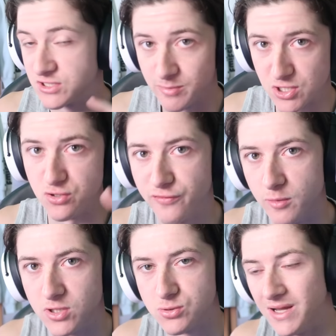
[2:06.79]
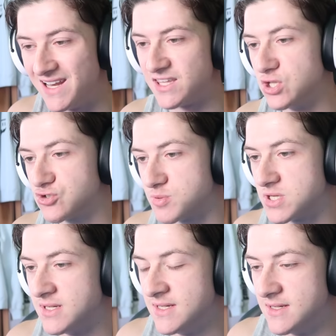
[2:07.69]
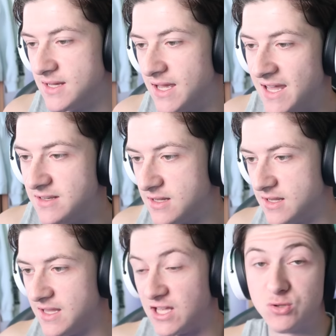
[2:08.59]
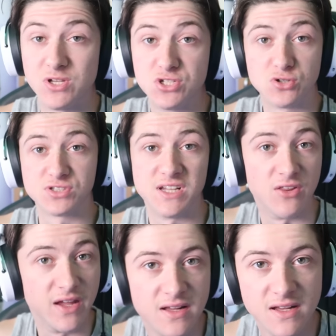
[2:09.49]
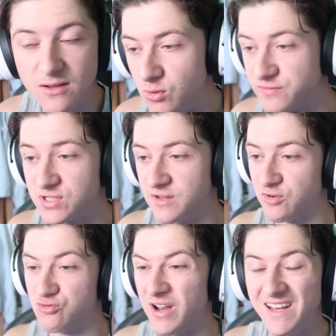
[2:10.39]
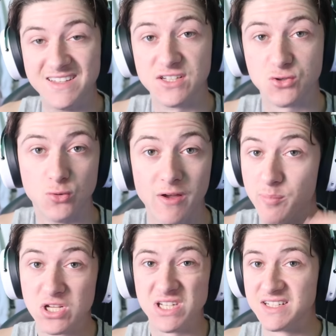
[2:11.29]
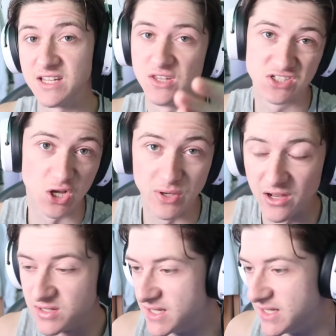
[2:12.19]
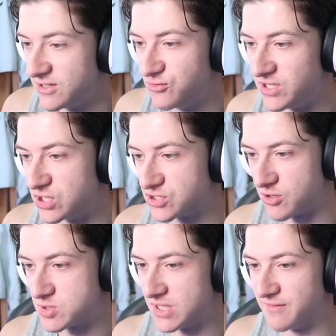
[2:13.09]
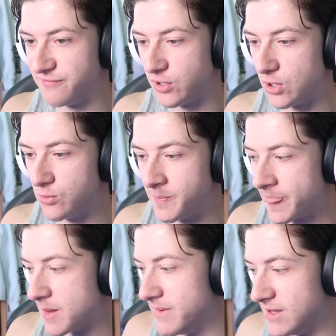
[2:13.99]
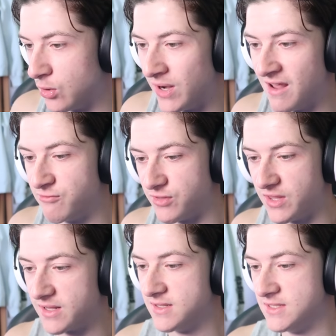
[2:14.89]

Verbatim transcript: So make sure you follow me on Twitter. Link in the description. And uh, yeah, Twitch is also down there. We also have a Reddit, Discord. We have a bunch of links down there. Just go down, read the description, and follow me on everything.